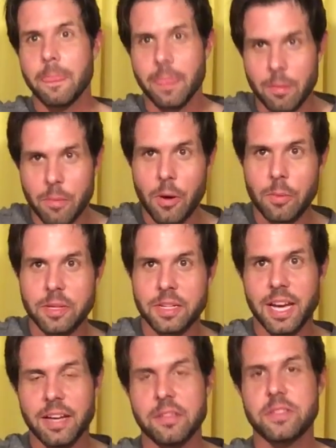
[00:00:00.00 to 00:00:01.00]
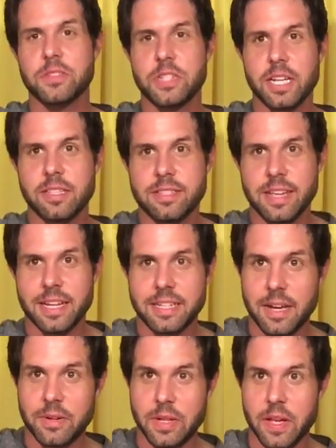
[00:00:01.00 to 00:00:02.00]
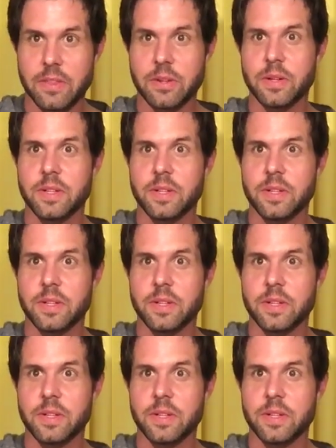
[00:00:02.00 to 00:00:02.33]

the moment Alice in Chains sat down together